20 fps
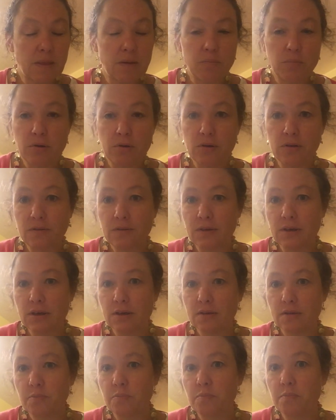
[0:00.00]

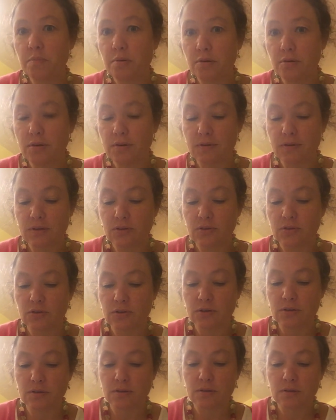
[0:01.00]
Politics,
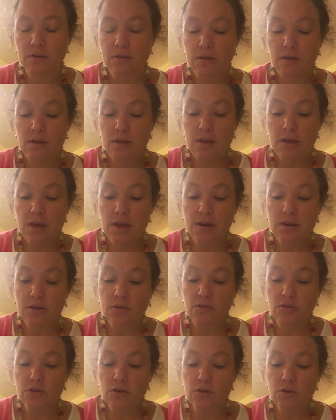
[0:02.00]
politician. And
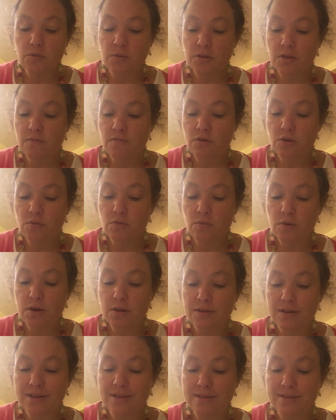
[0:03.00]
it's used when the root
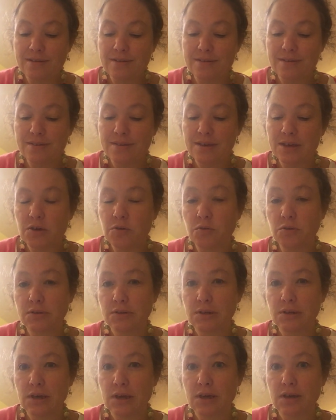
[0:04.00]
word ends in C or
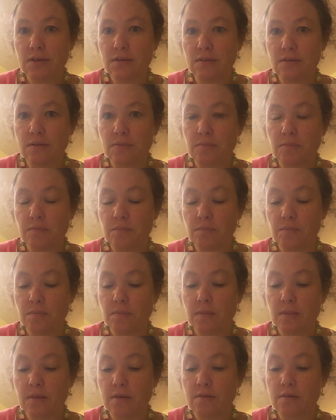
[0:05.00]
CS.
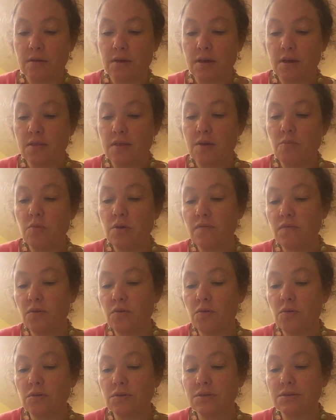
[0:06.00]
Okay, then we've
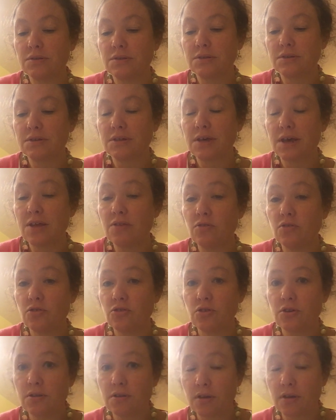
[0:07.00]
got
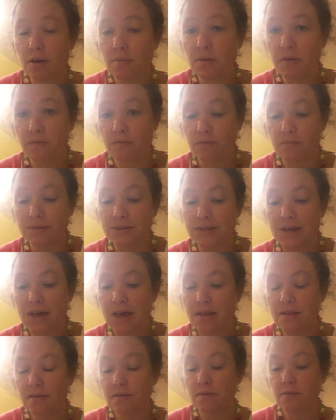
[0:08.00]
tension coming from
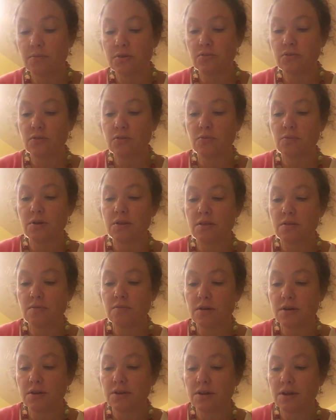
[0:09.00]
tense, which is when the
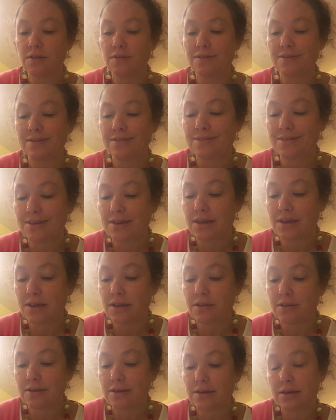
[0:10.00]
word ends in
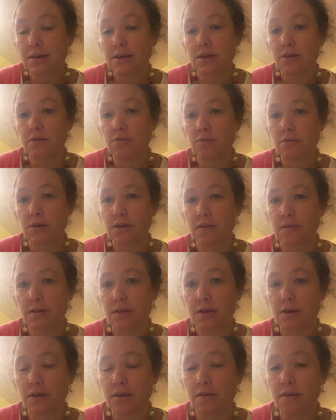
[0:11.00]
D, DE or
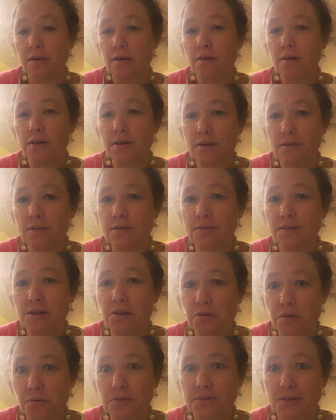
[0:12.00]
SE. I know there's a
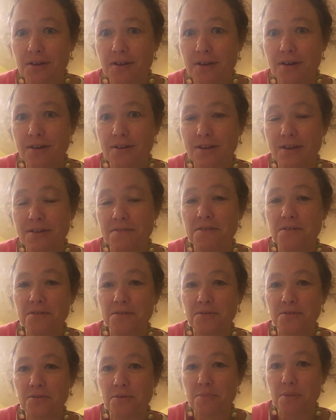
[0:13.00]
lot to learn here, a
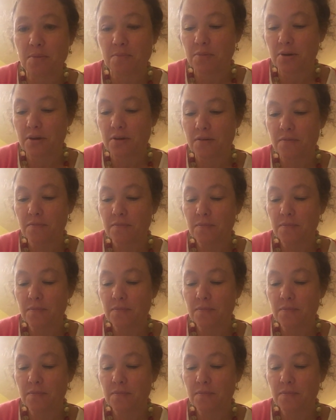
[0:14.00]
lot to remember.